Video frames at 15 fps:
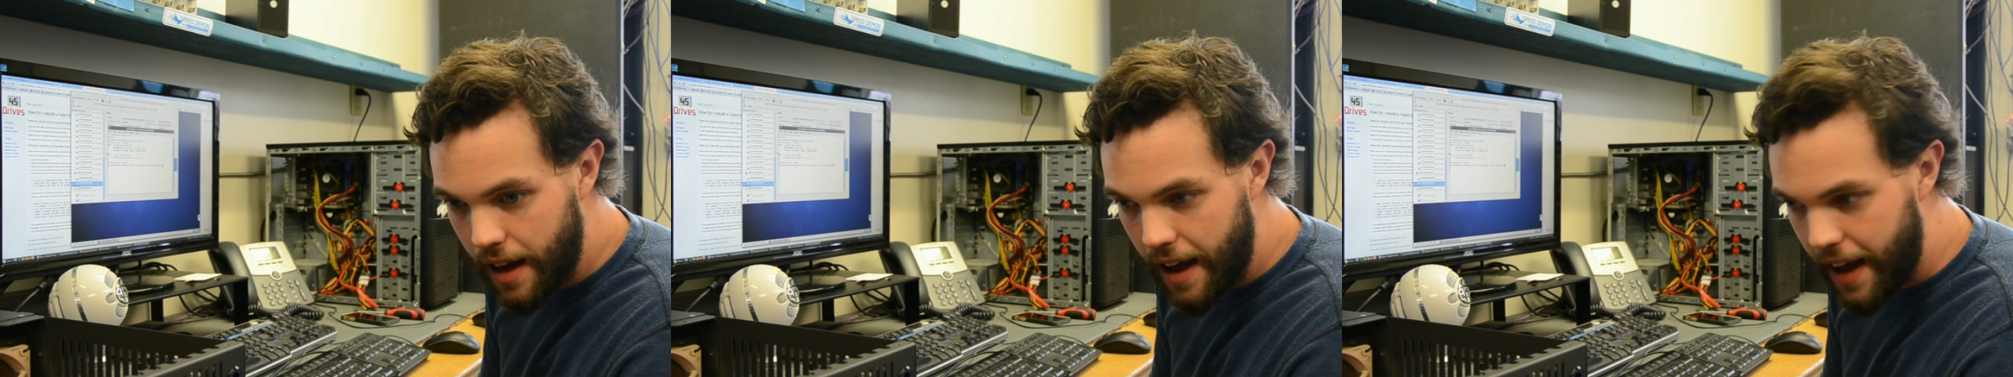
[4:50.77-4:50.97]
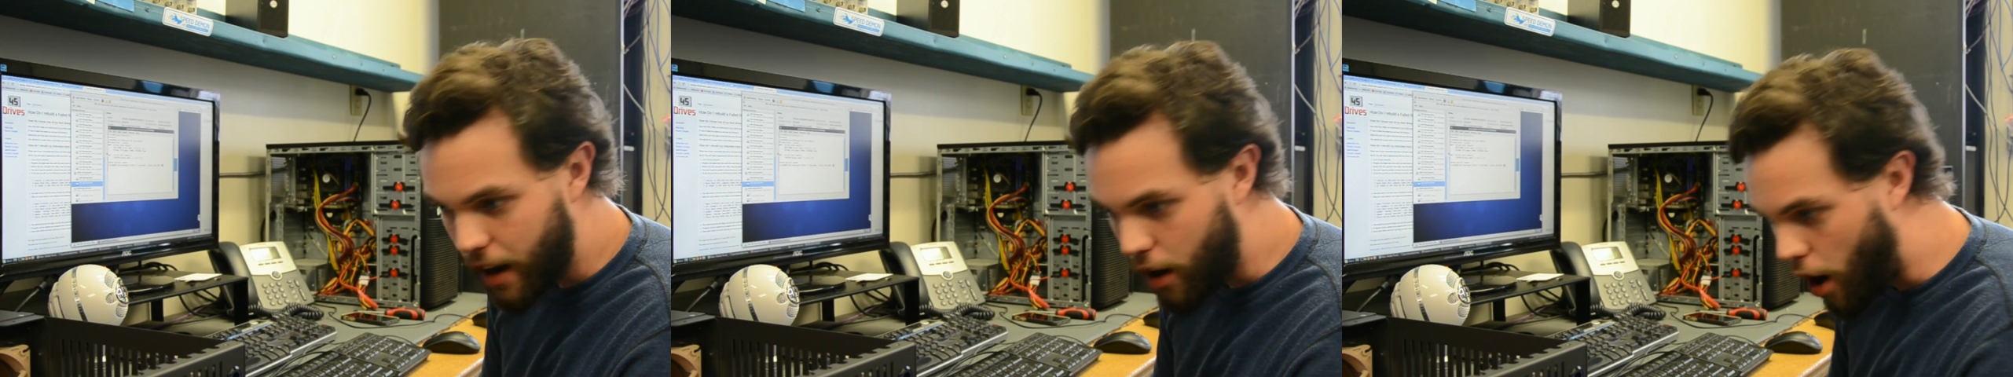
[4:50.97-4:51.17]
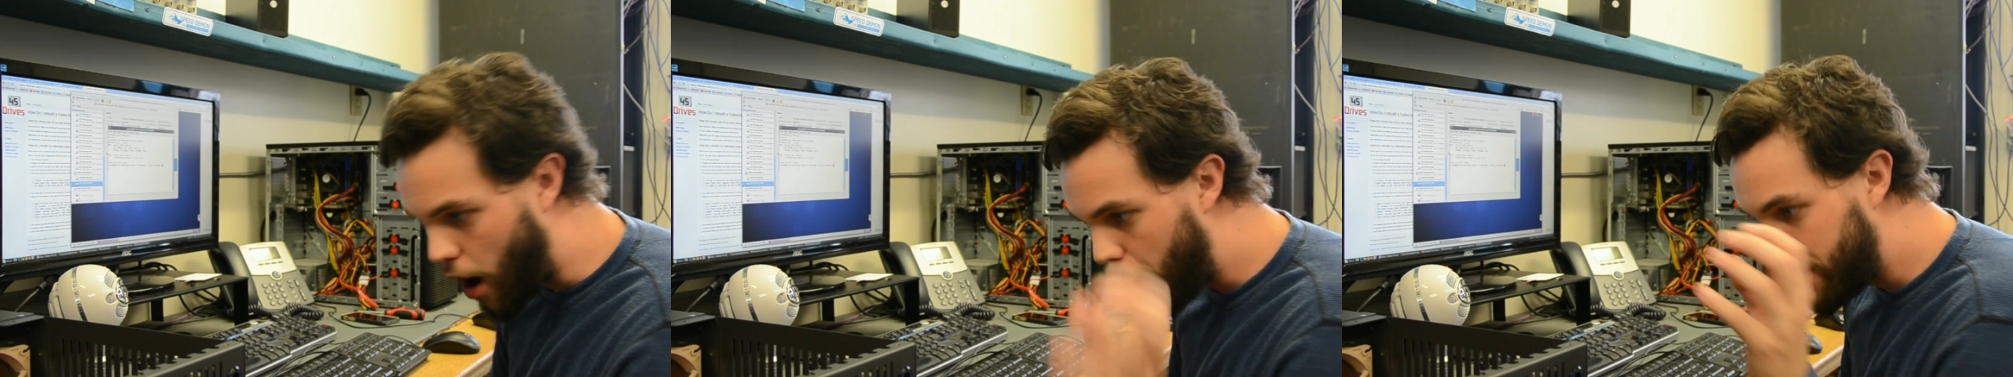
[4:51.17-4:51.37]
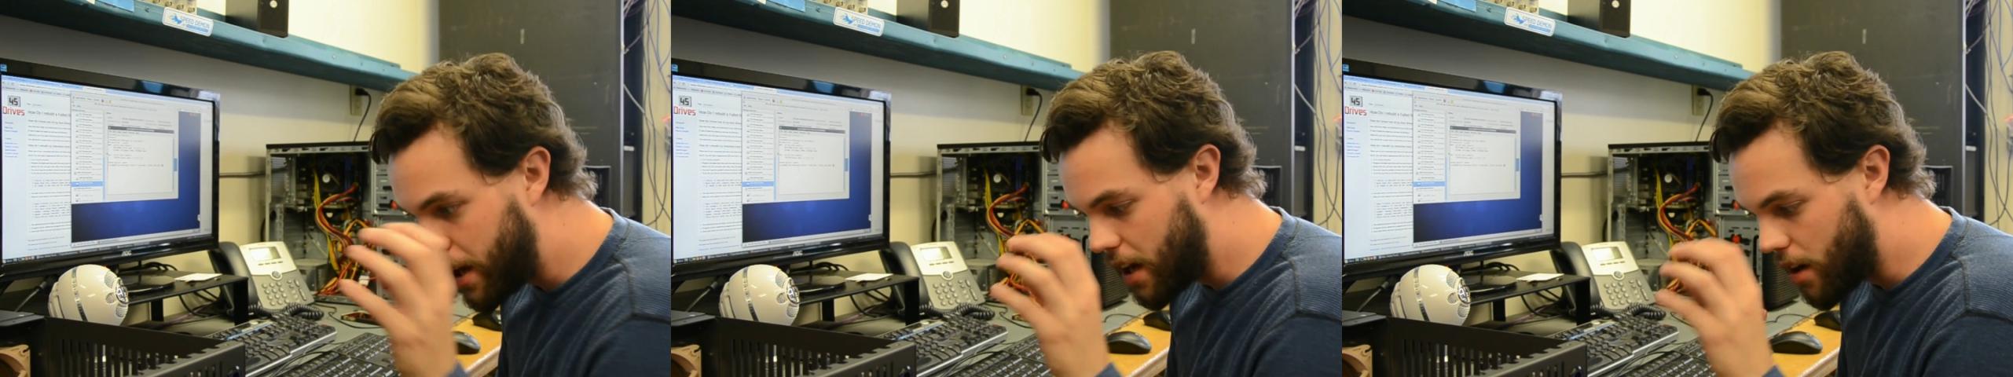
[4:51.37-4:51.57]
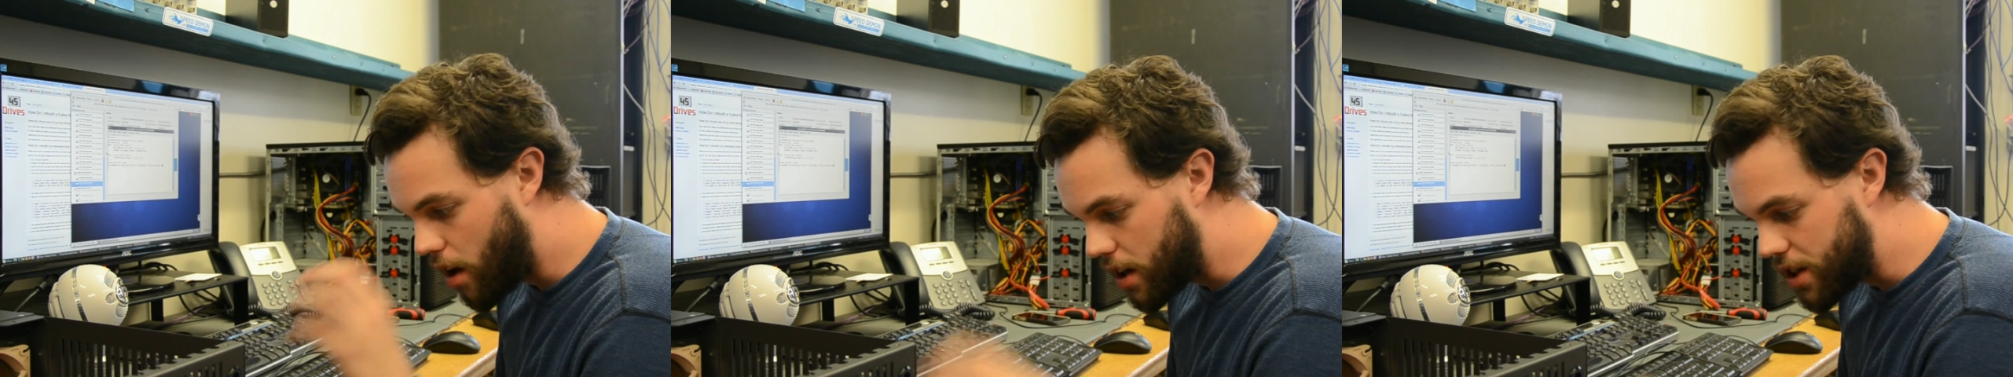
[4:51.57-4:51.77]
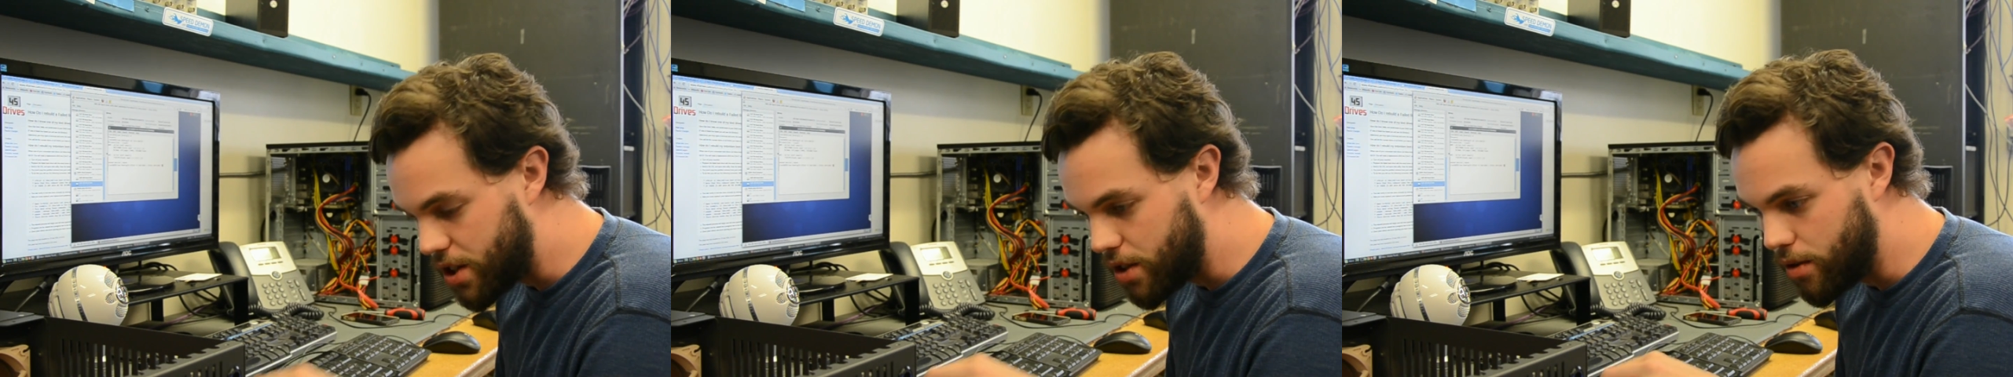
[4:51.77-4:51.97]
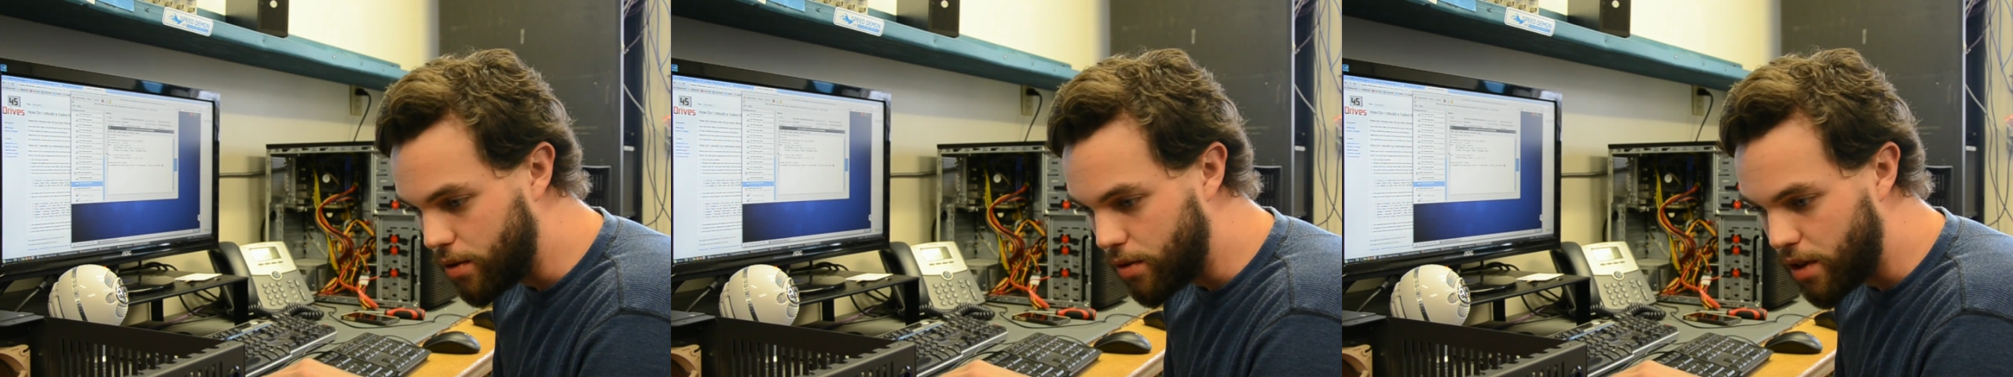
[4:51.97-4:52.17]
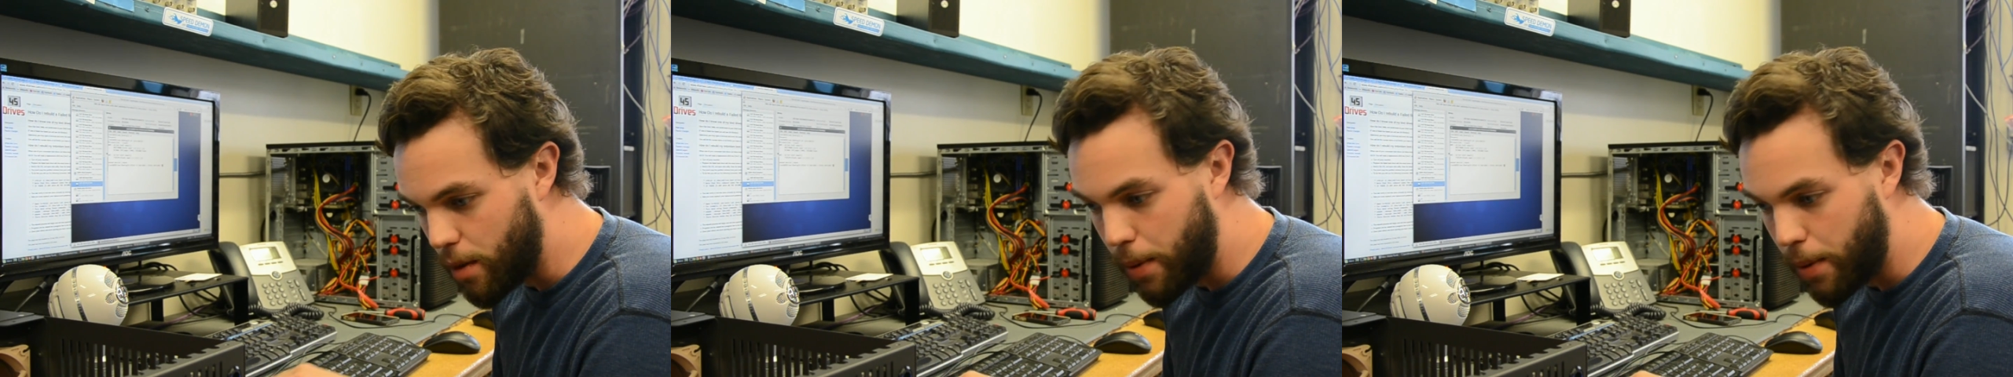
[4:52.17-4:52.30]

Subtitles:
and copy it onto the